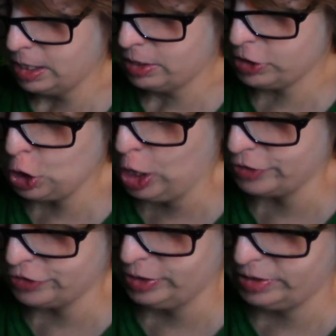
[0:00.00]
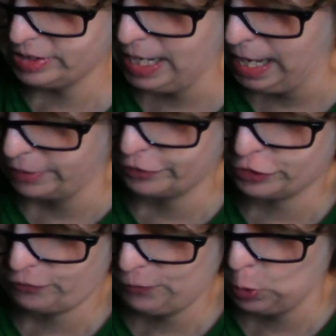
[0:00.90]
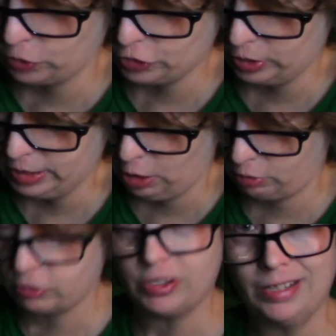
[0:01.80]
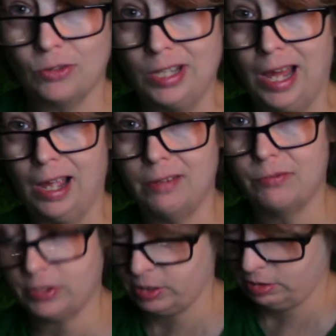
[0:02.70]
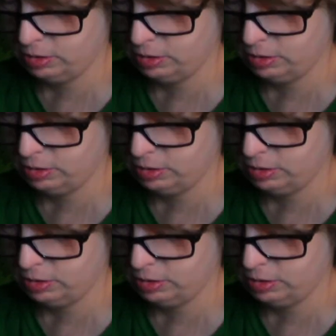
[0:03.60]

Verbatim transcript: the Odyssey tends to focus on characters' inner lives.